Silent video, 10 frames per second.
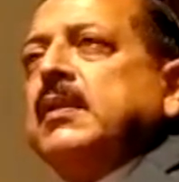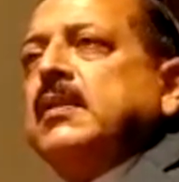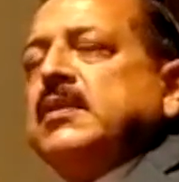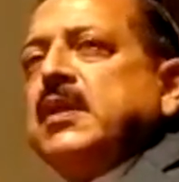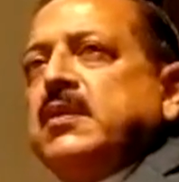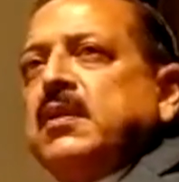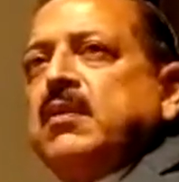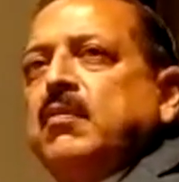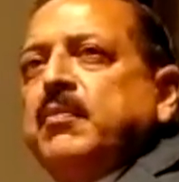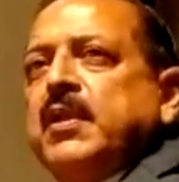the central
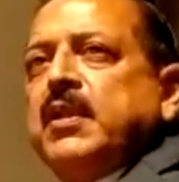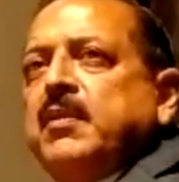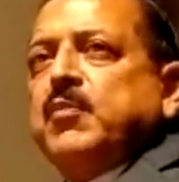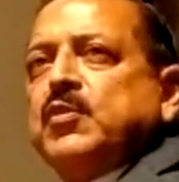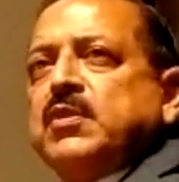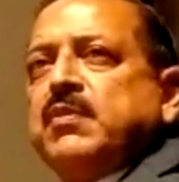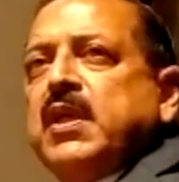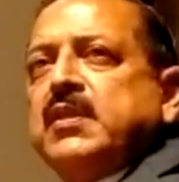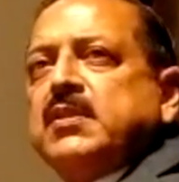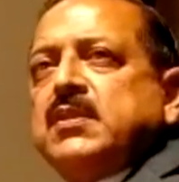government and most of the
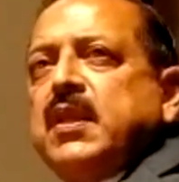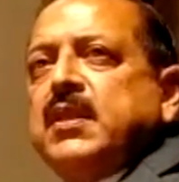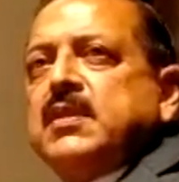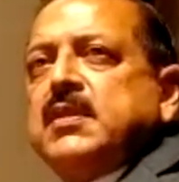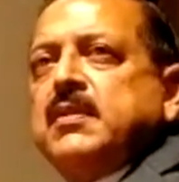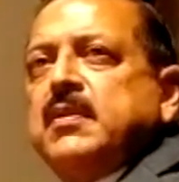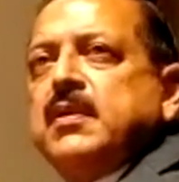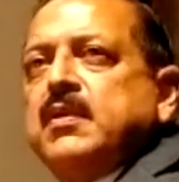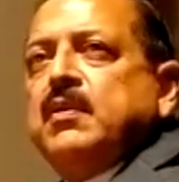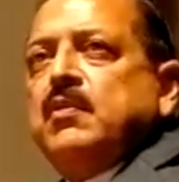other states
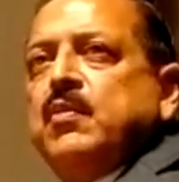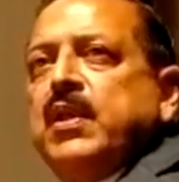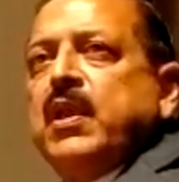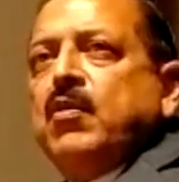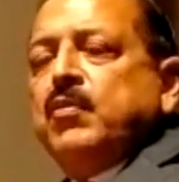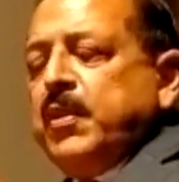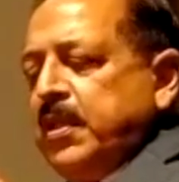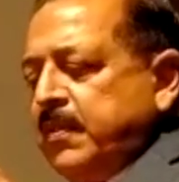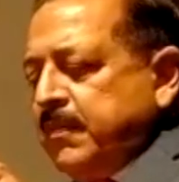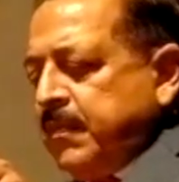will now
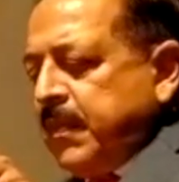be